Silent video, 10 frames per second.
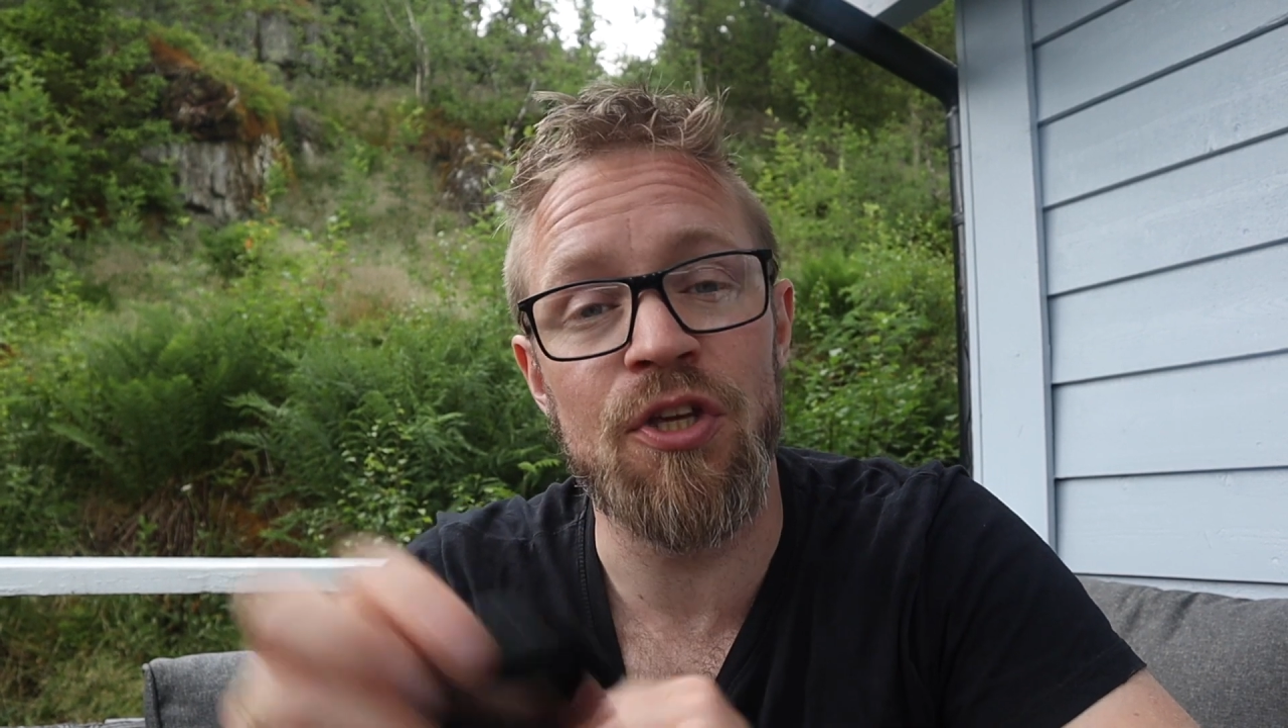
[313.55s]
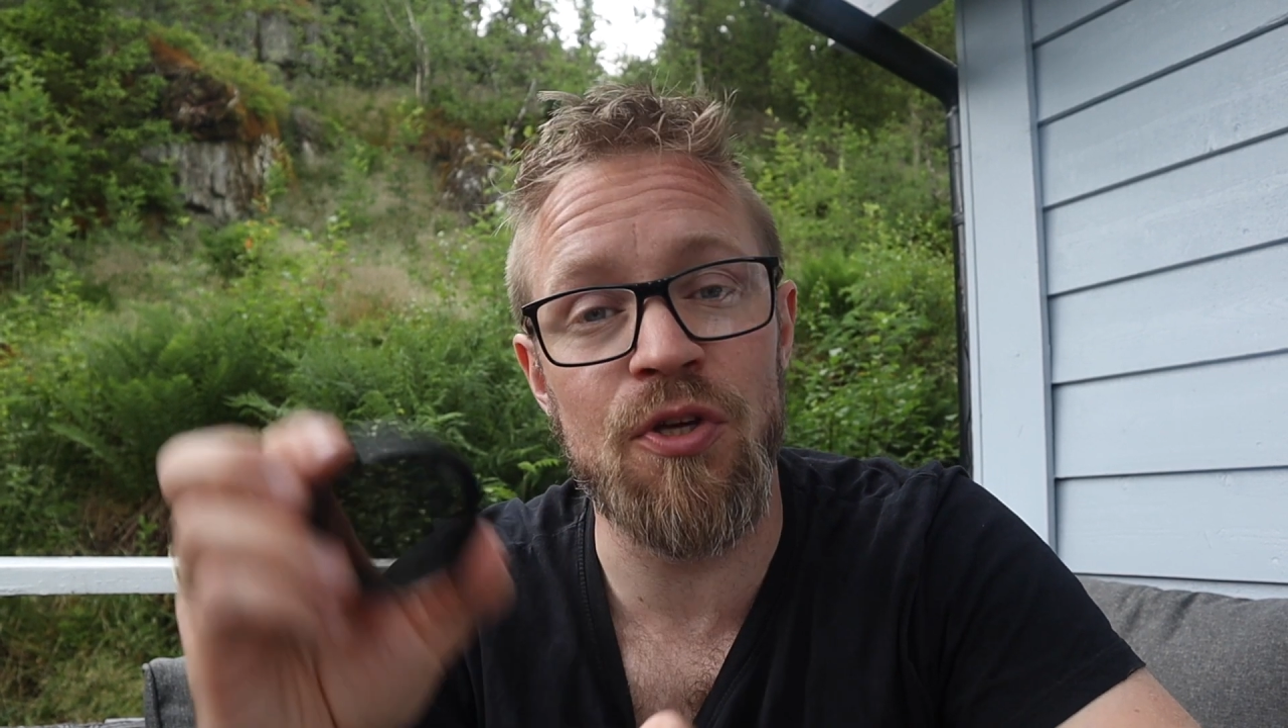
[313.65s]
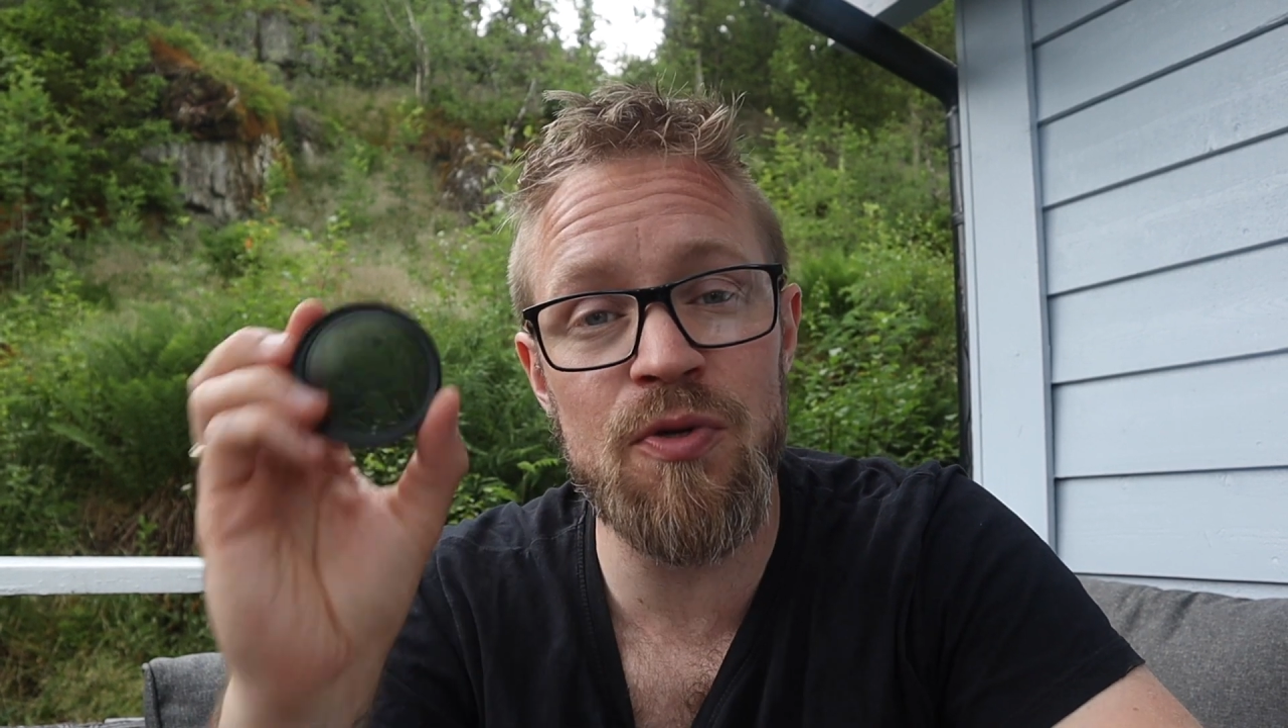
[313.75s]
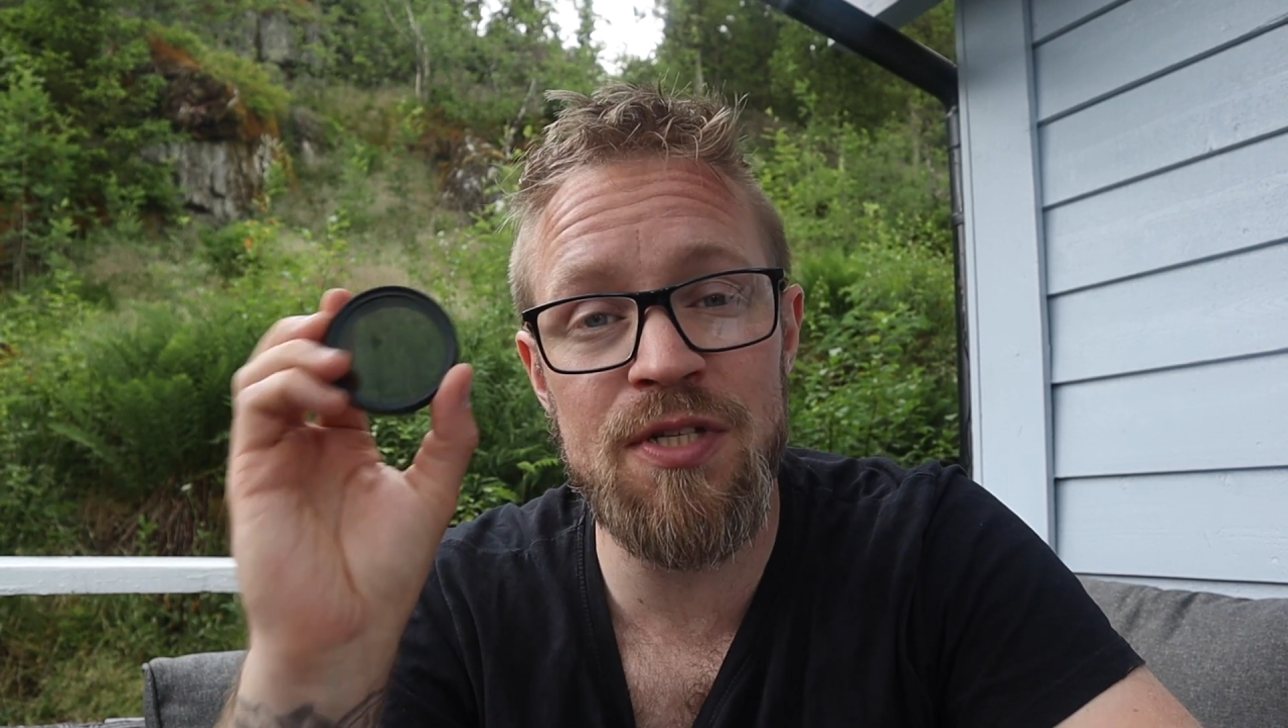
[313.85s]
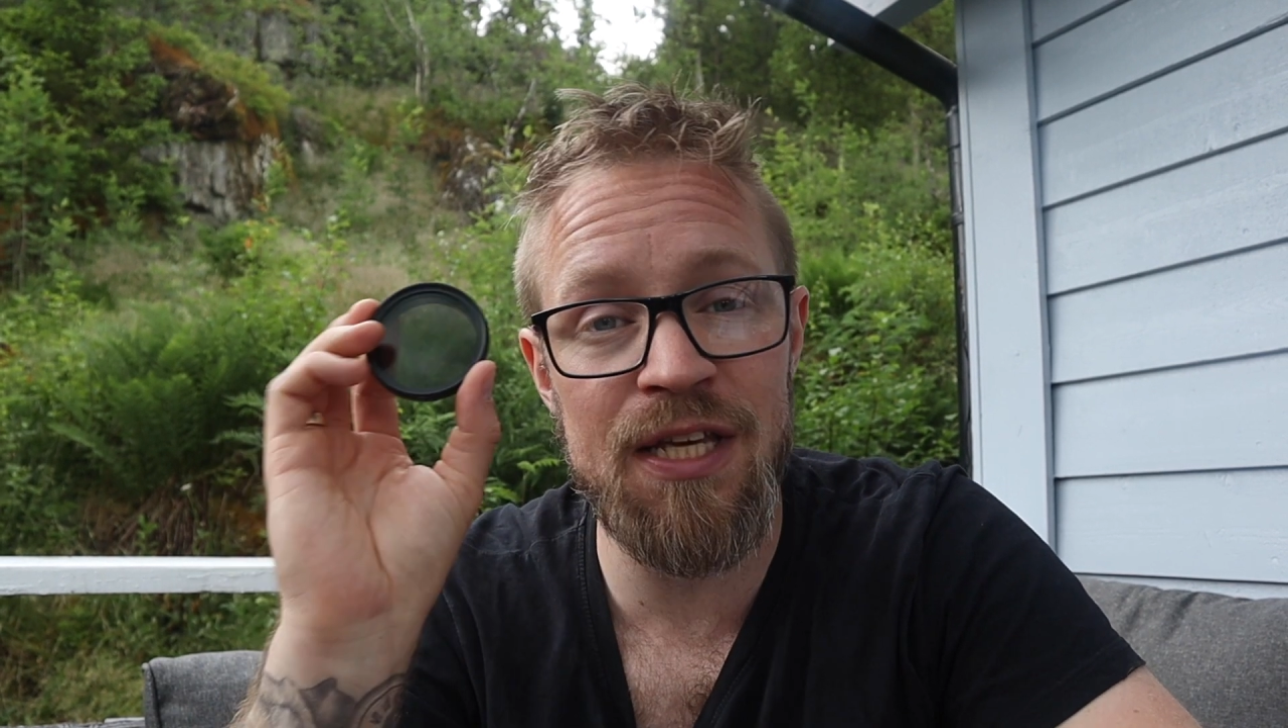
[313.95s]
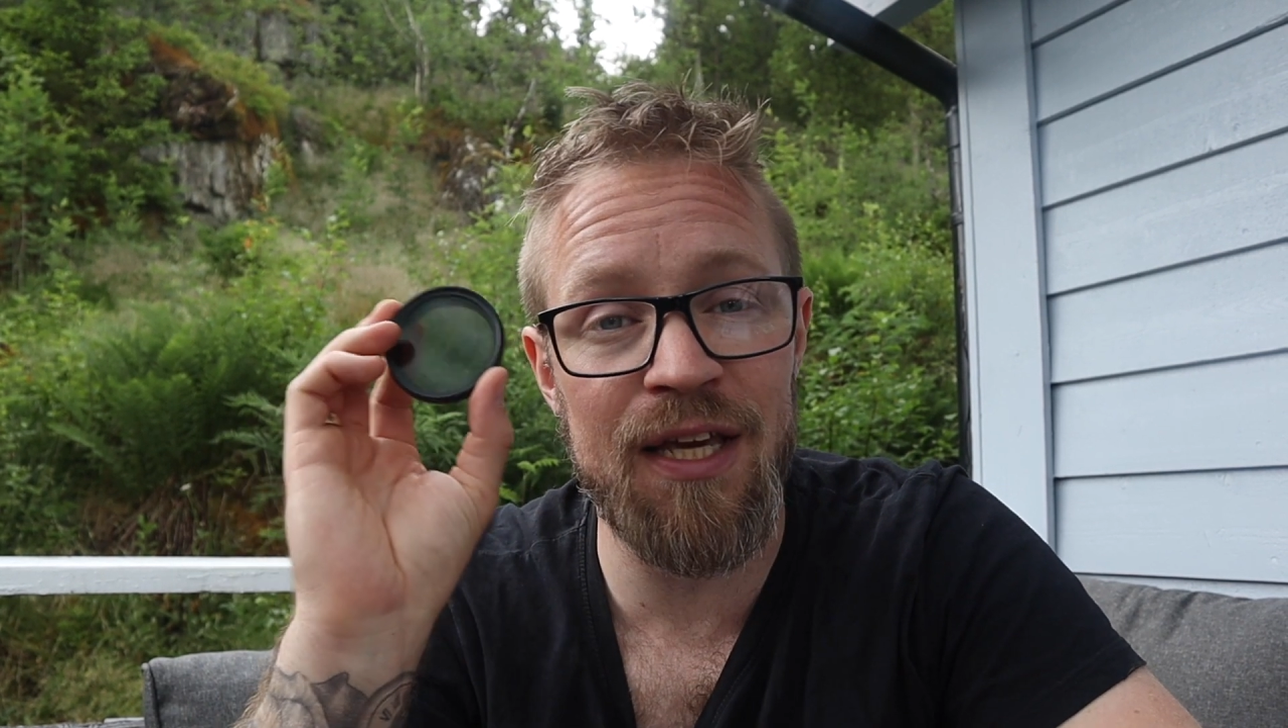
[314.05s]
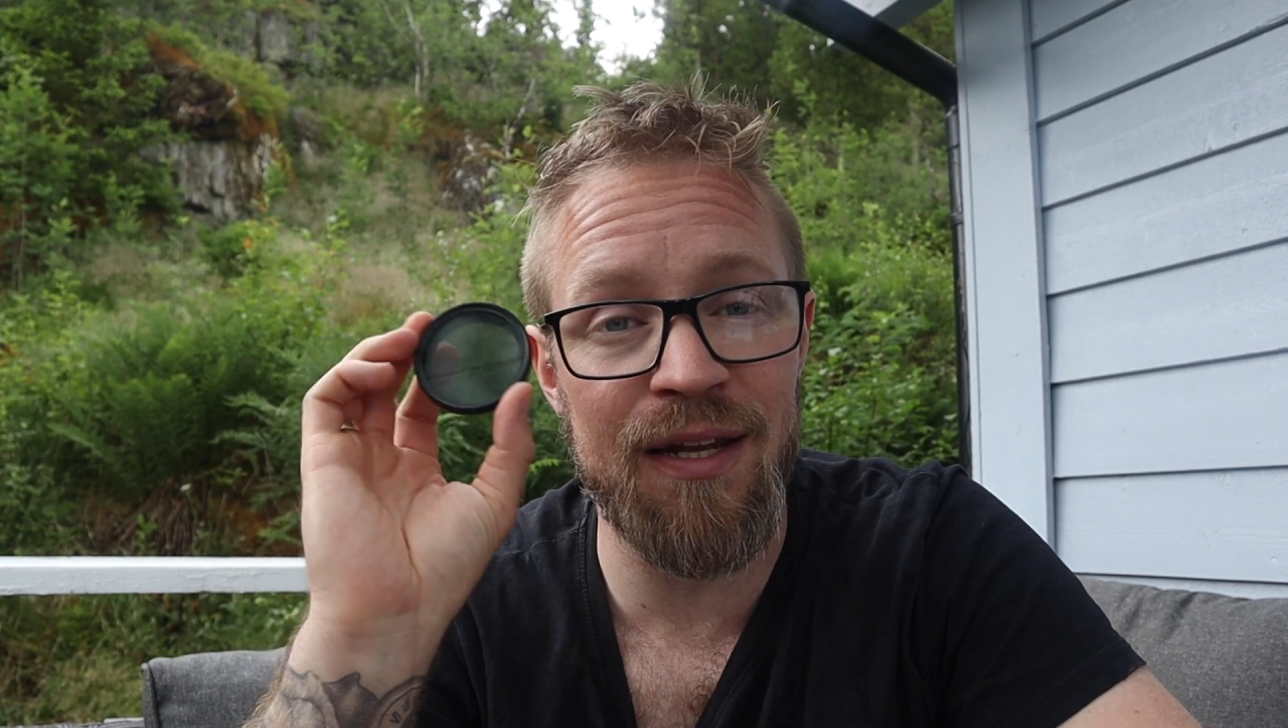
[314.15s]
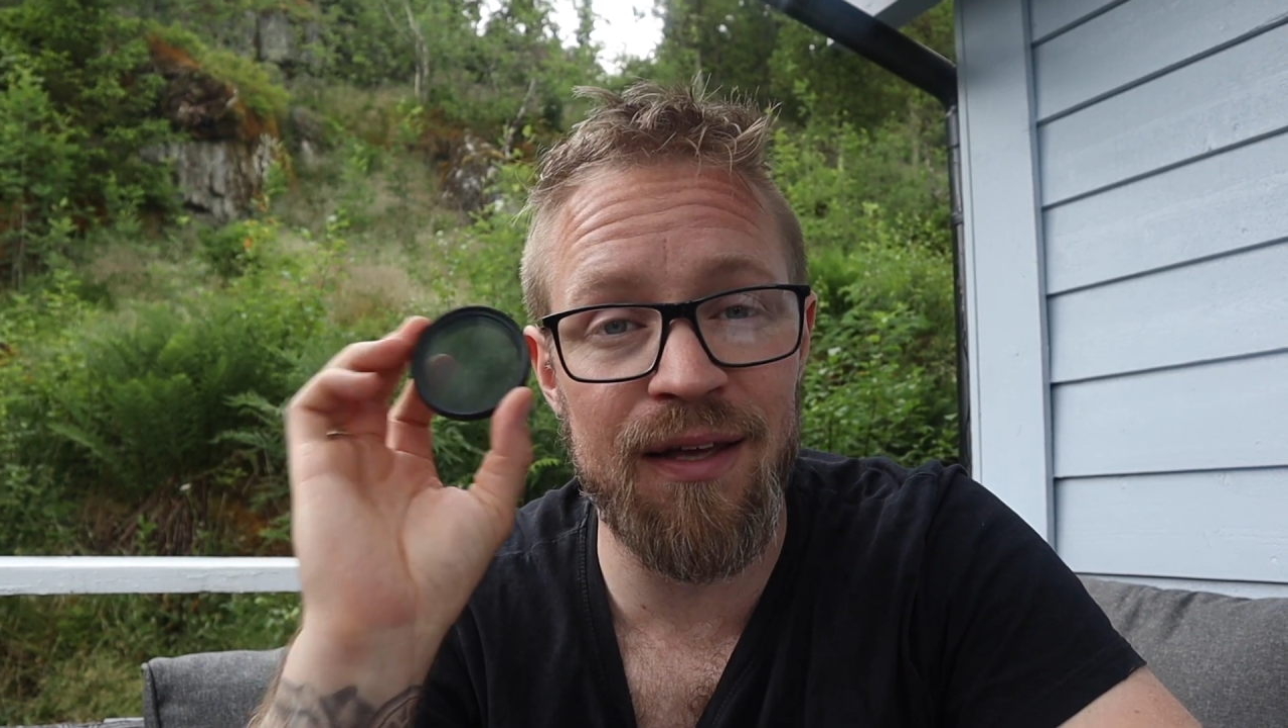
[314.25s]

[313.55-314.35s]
using an